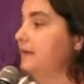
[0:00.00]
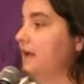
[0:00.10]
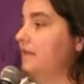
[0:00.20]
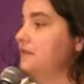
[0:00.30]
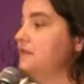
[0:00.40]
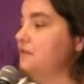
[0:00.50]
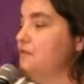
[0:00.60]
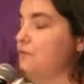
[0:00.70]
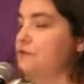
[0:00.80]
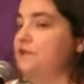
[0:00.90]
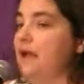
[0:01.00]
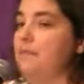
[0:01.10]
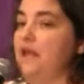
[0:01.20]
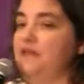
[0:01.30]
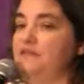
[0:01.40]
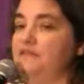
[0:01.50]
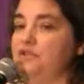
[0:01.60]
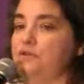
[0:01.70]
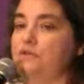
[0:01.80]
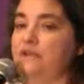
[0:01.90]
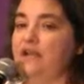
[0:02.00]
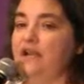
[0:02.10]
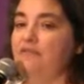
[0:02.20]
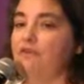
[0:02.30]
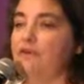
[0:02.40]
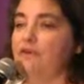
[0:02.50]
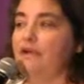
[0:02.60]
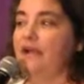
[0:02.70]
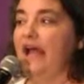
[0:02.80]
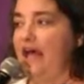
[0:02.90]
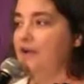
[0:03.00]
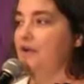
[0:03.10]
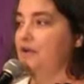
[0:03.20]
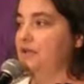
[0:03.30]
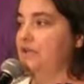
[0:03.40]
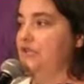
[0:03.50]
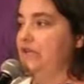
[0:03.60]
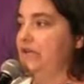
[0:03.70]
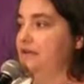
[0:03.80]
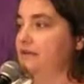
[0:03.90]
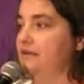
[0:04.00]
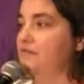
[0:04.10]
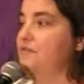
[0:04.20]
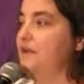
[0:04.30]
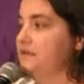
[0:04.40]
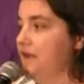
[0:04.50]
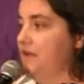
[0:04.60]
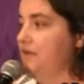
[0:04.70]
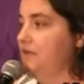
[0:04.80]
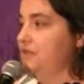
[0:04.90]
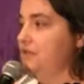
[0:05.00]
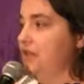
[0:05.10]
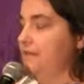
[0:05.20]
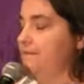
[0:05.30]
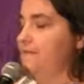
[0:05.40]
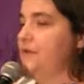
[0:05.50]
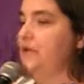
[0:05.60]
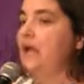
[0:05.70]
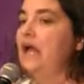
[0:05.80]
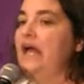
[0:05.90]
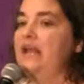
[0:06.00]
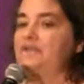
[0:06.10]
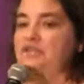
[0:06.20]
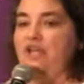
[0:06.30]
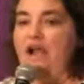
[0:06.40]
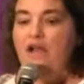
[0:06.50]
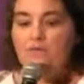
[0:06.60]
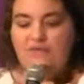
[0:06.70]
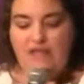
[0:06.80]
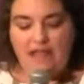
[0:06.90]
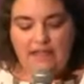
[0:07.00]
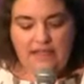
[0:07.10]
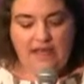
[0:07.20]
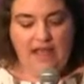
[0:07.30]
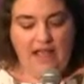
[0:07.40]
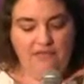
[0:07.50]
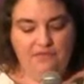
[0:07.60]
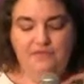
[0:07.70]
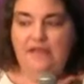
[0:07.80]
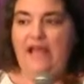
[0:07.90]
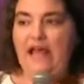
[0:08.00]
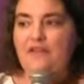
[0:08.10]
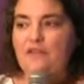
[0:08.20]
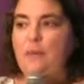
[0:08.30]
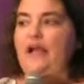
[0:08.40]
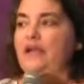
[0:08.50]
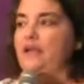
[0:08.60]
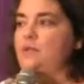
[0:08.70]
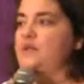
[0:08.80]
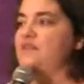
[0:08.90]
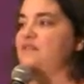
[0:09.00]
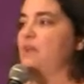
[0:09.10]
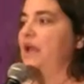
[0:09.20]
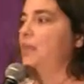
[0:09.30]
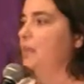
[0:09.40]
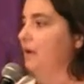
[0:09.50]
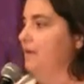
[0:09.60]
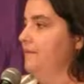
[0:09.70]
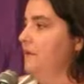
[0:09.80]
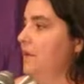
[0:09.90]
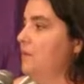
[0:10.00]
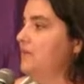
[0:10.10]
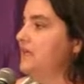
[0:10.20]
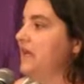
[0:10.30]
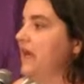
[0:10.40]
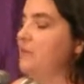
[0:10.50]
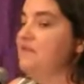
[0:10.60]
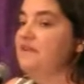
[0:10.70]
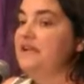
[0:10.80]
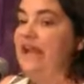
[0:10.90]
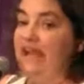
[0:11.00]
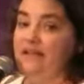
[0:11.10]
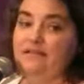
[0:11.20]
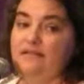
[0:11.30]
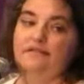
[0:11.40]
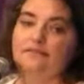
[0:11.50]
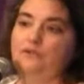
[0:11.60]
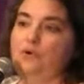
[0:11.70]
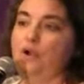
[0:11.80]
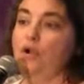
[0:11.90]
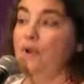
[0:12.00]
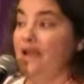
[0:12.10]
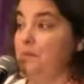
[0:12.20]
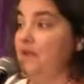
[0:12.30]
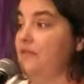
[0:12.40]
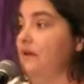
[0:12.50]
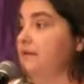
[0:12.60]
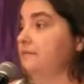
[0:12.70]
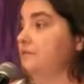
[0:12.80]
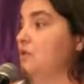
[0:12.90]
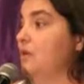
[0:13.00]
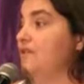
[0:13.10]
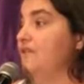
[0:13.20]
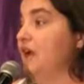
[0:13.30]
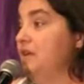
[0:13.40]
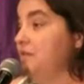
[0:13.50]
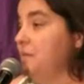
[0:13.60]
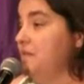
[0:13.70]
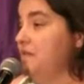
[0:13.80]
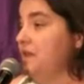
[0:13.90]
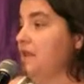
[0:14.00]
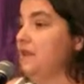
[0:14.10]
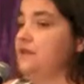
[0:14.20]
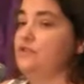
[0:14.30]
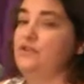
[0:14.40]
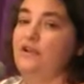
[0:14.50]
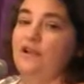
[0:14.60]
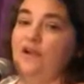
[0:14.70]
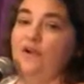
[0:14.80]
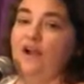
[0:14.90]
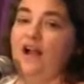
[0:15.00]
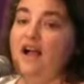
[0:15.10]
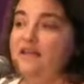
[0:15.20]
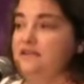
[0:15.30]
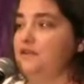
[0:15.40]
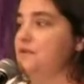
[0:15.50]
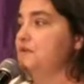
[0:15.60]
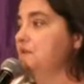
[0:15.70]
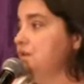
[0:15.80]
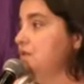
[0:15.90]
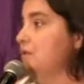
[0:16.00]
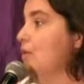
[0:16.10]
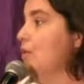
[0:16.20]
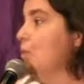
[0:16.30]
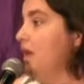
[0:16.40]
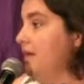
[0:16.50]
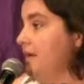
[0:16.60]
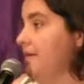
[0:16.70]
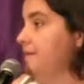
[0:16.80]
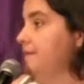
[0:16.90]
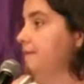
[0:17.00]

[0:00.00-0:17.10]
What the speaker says: And this is the first time many of these children had ever had air conditioning or felt air conditioning. And if the child was lucky enough, they had in their pocket a piece of paper with the name of an aunt or a grandmother or a friend from the village or a cousin or a sister or a brother.